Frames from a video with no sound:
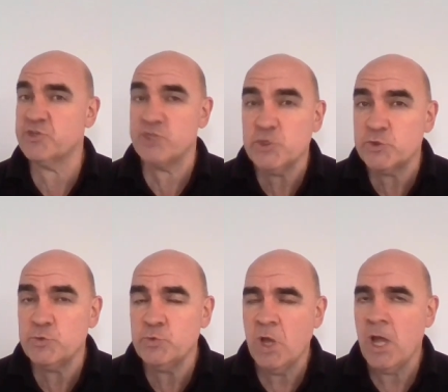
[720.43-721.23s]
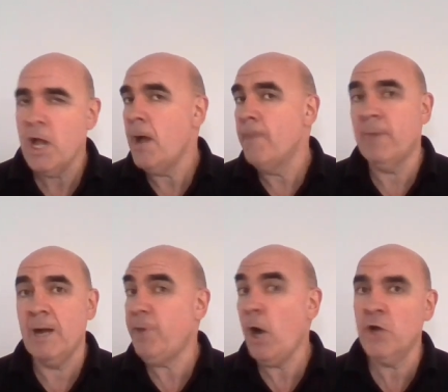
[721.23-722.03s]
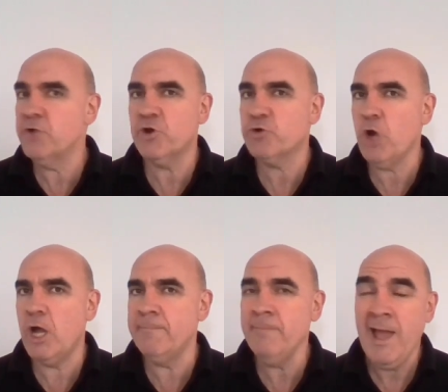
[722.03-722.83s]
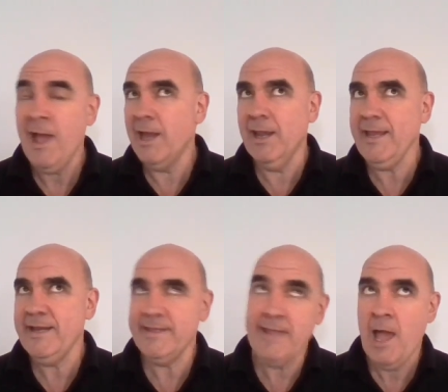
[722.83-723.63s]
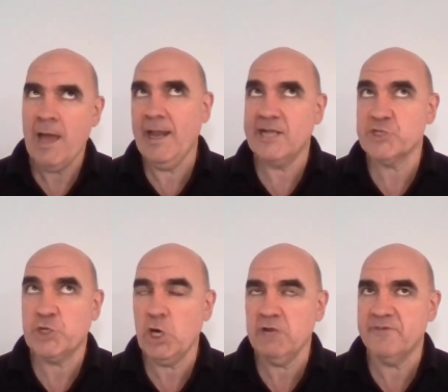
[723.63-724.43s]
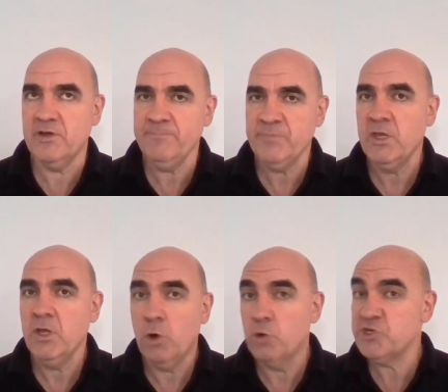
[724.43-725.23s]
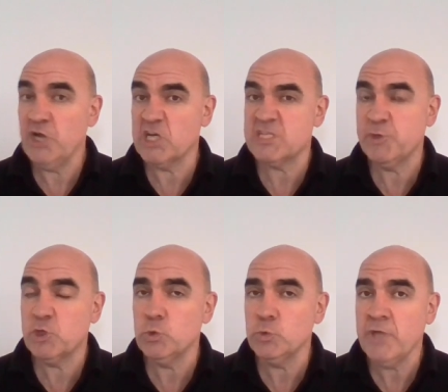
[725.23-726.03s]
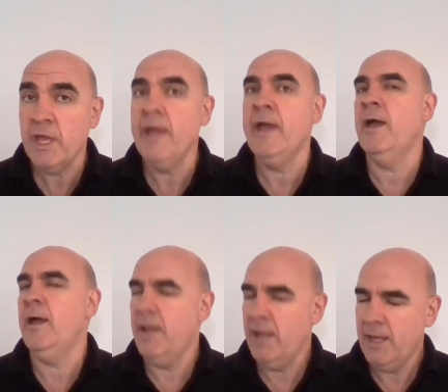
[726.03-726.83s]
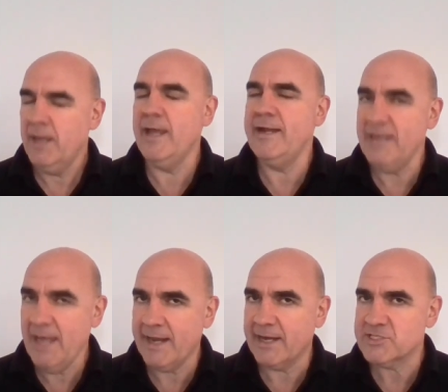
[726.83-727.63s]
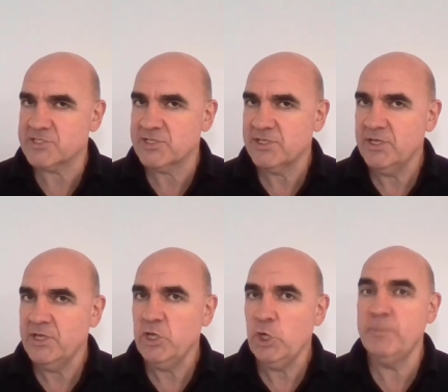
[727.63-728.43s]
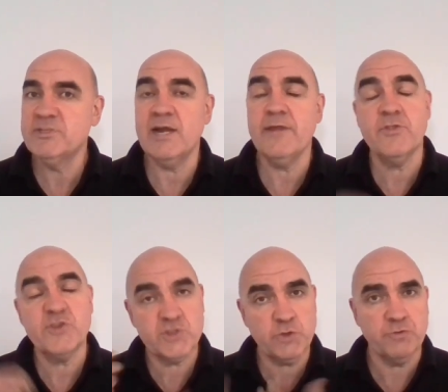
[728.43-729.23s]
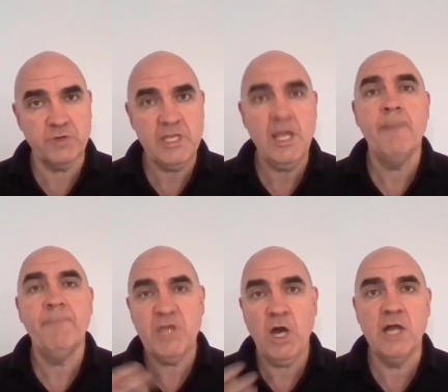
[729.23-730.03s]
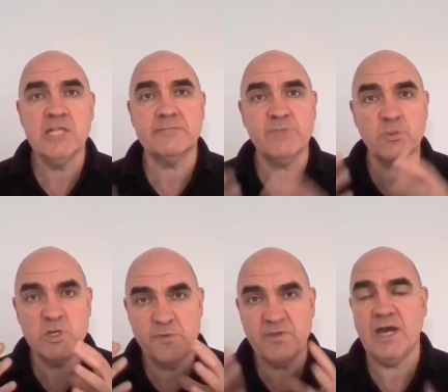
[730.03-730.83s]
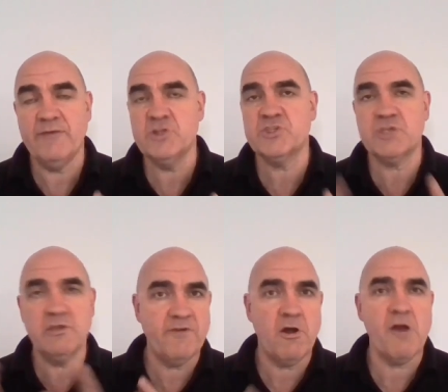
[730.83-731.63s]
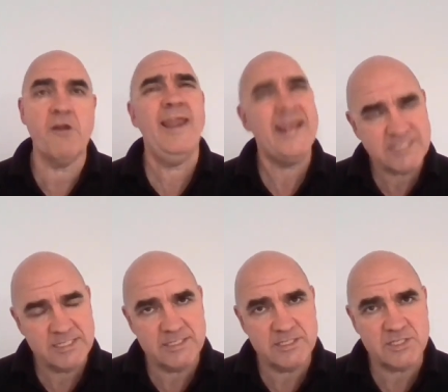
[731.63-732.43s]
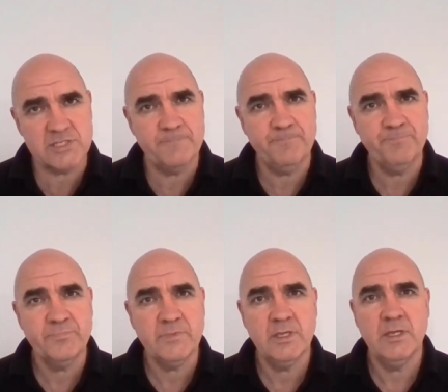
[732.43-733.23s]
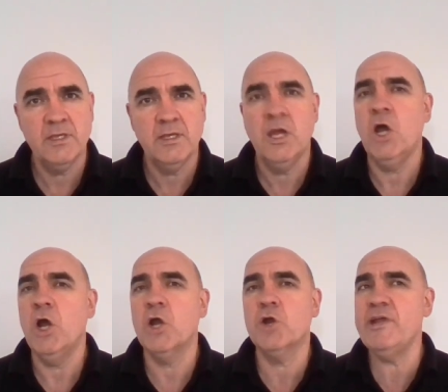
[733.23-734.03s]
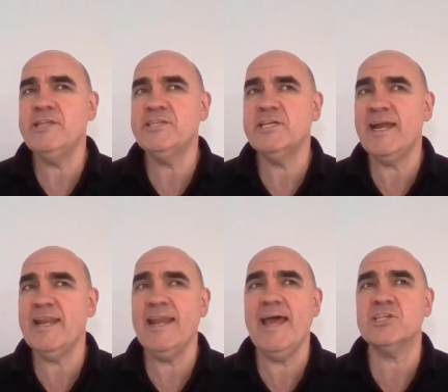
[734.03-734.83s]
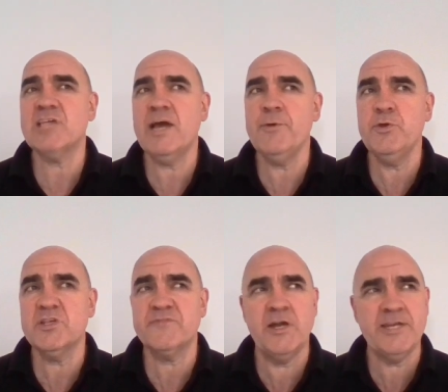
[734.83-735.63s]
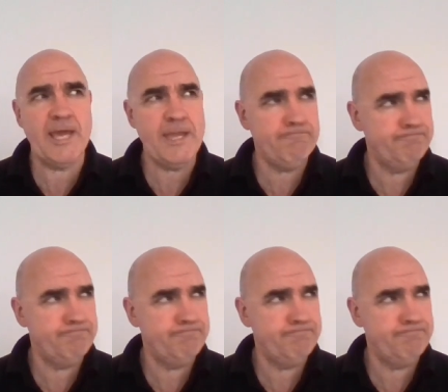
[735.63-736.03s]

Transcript: to you my partner in crime, Lady Lexicographer, or she likes to be called Lady Lex, who will be telling you the story behind some of the words we've covered so far in our lessons. Greetings, Lady Lex. How are you this fine day?